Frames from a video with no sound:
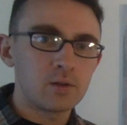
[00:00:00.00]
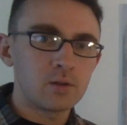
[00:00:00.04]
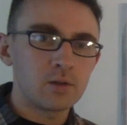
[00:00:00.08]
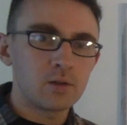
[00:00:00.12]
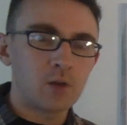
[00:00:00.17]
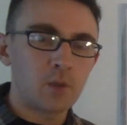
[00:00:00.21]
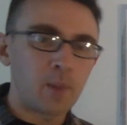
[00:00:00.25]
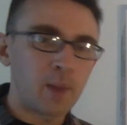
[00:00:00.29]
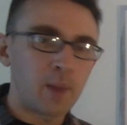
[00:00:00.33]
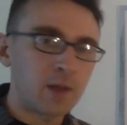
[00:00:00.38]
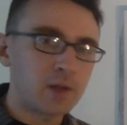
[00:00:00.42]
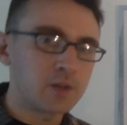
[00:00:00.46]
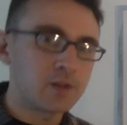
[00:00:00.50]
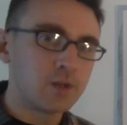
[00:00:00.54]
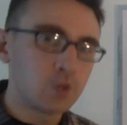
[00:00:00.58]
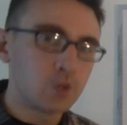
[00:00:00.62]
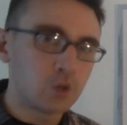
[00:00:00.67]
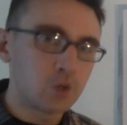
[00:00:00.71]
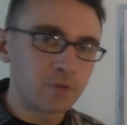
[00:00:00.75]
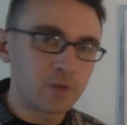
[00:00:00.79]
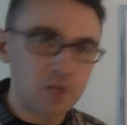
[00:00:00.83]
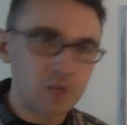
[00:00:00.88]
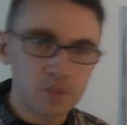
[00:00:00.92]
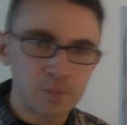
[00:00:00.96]
about a
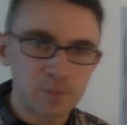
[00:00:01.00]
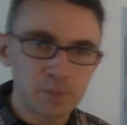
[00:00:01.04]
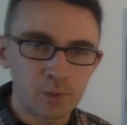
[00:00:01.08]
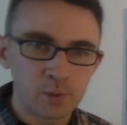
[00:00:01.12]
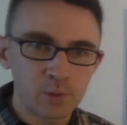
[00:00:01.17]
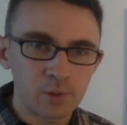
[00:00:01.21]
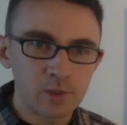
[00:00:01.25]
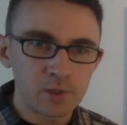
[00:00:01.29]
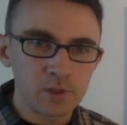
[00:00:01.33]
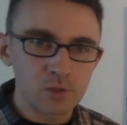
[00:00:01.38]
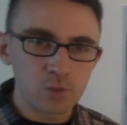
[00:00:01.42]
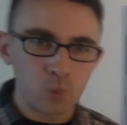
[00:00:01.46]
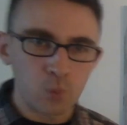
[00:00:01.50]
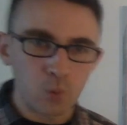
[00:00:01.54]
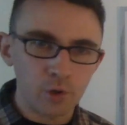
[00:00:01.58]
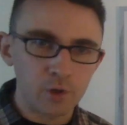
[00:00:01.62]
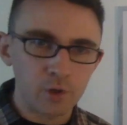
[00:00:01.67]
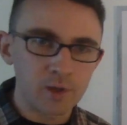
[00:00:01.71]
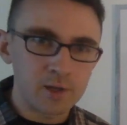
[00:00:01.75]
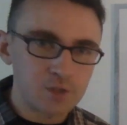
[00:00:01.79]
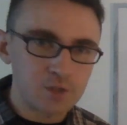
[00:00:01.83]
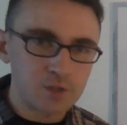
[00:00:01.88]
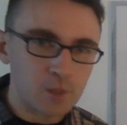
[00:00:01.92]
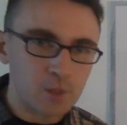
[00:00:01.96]
year of experience
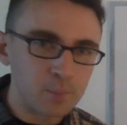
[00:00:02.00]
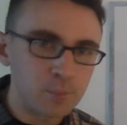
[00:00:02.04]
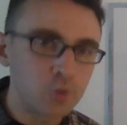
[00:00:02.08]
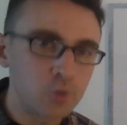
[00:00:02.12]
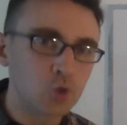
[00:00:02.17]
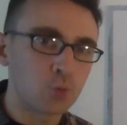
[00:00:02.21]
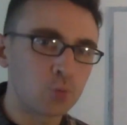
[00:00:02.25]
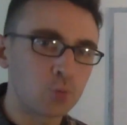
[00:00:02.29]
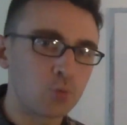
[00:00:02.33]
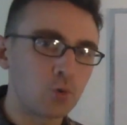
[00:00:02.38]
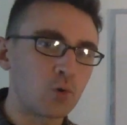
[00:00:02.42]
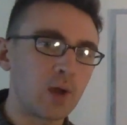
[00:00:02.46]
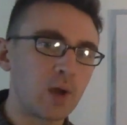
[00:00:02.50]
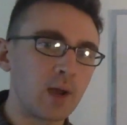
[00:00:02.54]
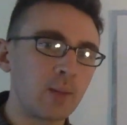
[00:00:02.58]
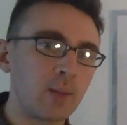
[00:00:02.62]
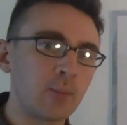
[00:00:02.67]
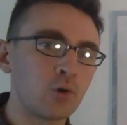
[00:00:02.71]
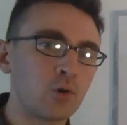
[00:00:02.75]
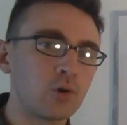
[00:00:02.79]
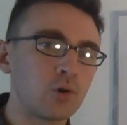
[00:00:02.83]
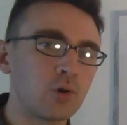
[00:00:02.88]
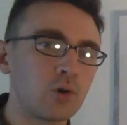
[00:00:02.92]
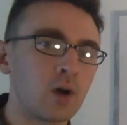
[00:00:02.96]
working as a computer
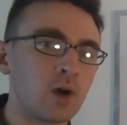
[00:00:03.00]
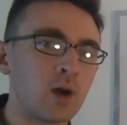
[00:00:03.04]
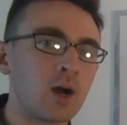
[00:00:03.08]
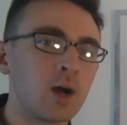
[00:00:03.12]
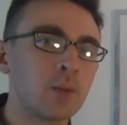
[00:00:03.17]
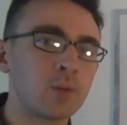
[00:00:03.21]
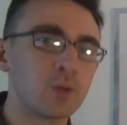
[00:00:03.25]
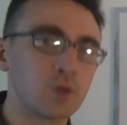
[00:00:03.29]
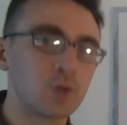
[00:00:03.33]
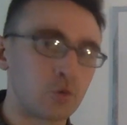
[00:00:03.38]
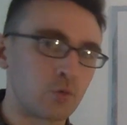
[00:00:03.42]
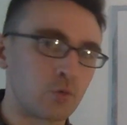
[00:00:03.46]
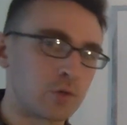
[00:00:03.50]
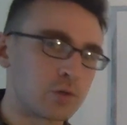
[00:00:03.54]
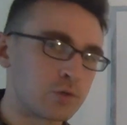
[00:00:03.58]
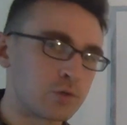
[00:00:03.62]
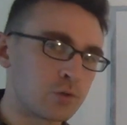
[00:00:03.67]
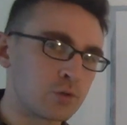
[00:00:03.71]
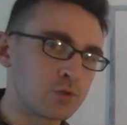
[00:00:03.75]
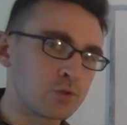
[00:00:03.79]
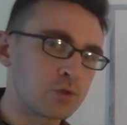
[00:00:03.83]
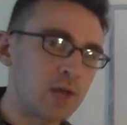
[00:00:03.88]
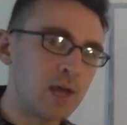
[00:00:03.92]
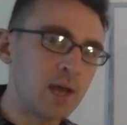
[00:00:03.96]
programmer in a
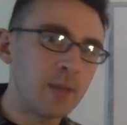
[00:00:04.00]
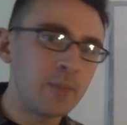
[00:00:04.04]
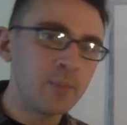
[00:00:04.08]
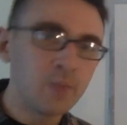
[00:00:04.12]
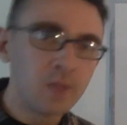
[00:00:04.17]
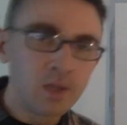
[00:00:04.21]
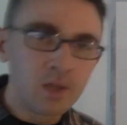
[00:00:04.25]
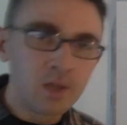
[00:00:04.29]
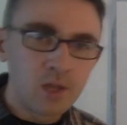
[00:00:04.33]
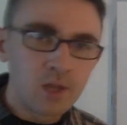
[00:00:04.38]
research lab.